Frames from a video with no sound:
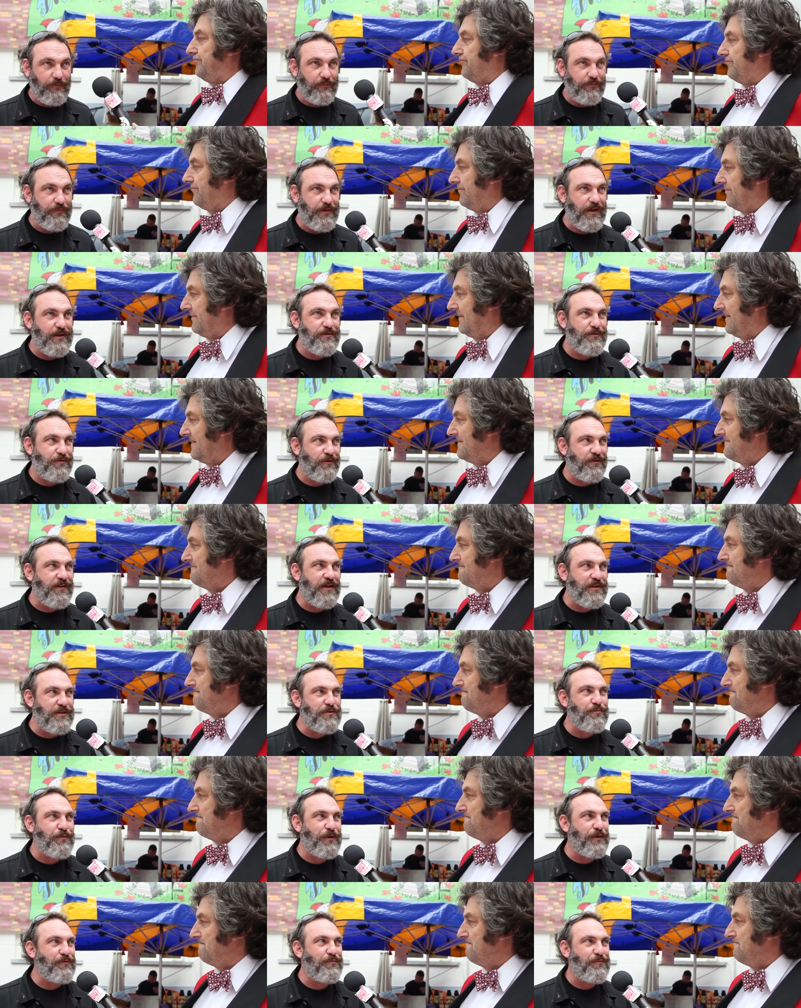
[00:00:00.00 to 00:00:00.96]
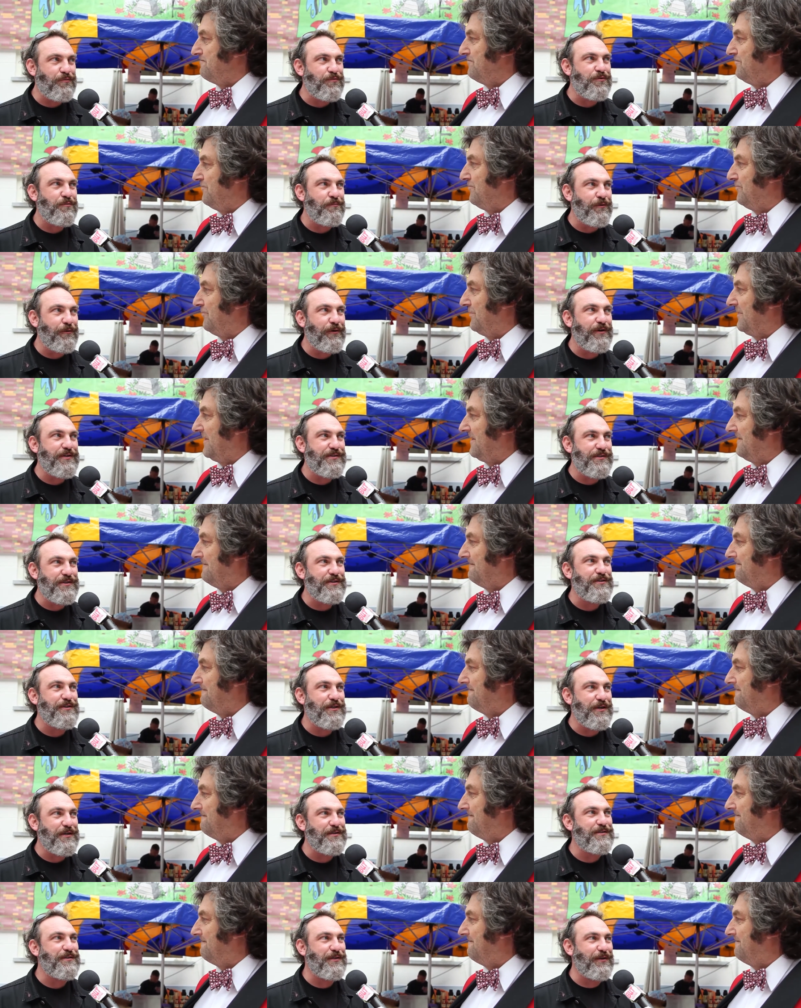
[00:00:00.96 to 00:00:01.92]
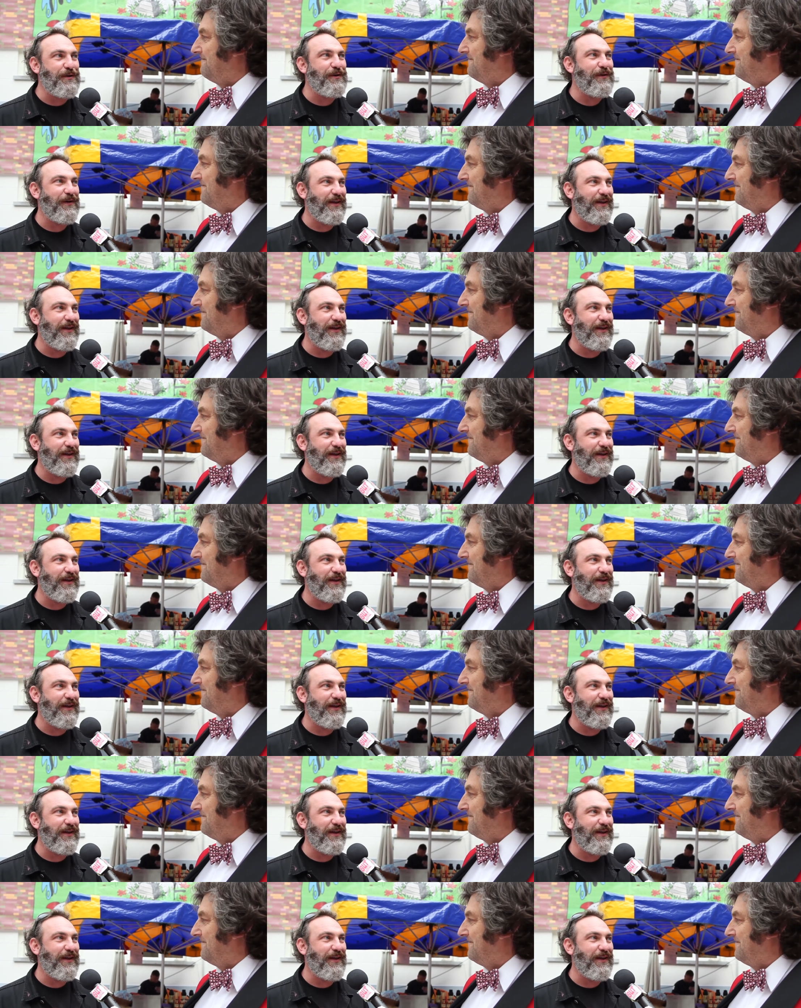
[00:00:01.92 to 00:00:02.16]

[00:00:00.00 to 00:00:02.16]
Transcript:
Speaker 1: That's a nice way to summarize it. Yes.